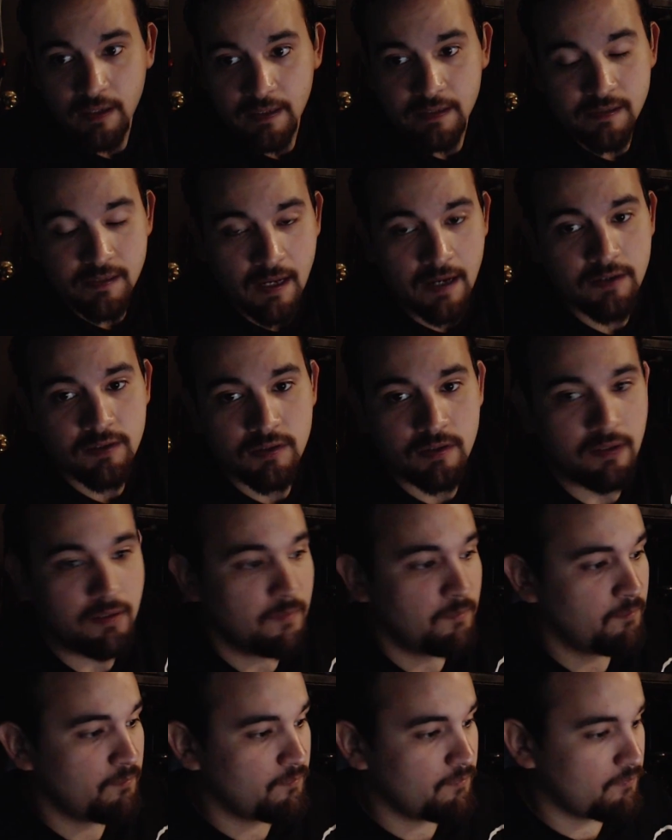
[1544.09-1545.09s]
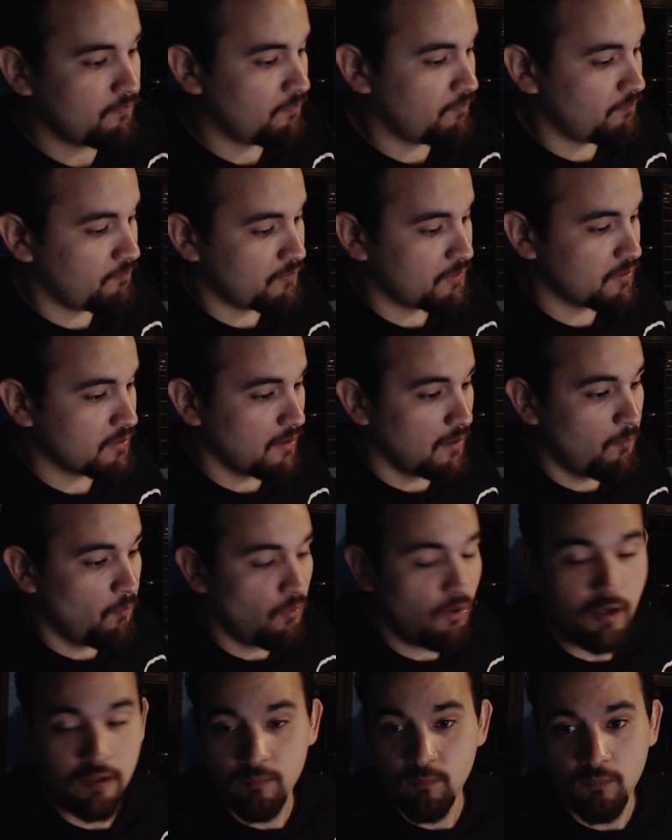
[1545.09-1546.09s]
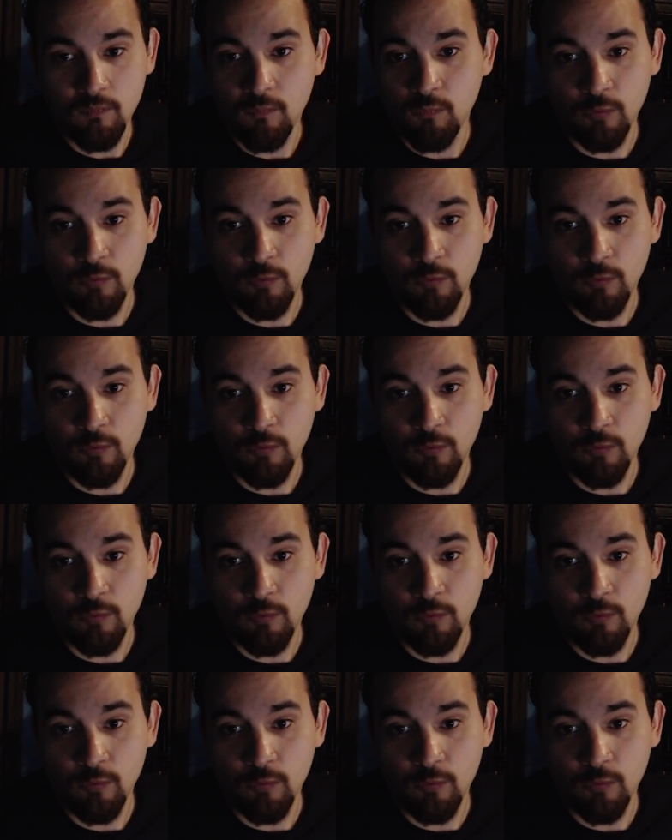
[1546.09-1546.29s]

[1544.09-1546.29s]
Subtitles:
It's actually somewhat